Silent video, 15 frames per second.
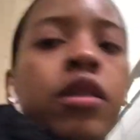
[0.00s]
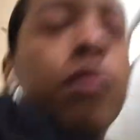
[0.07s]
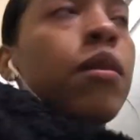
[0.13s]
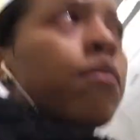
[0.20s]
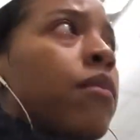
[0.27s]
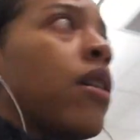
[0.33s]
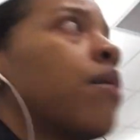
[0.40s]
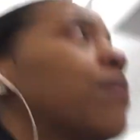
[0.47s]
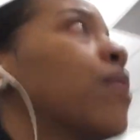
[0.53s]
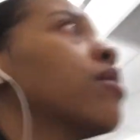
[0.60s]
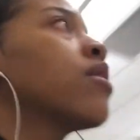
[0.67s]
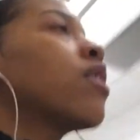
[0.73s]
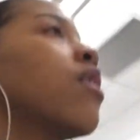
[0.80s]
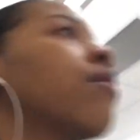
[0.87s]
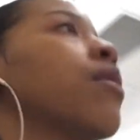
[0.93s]
My mom
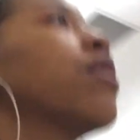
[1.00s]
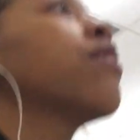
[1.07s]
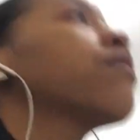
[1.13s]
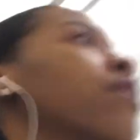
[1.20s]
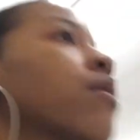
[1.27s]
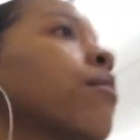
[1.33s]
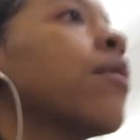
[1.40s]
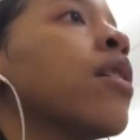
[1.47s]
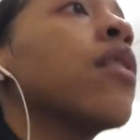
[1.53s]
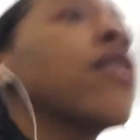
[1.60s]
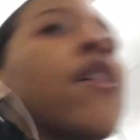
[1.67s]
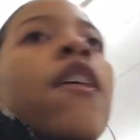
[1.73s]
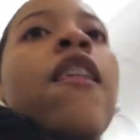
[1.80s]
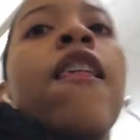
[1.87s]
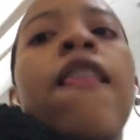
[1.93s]
outside waiting for me.
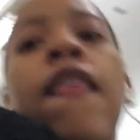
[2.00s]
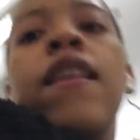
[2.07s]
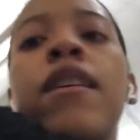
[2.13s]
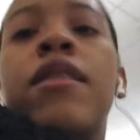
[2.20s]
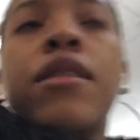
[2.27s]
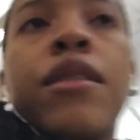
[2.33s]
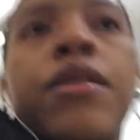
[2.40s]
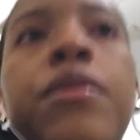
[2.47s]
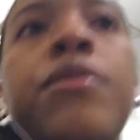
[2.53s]
So,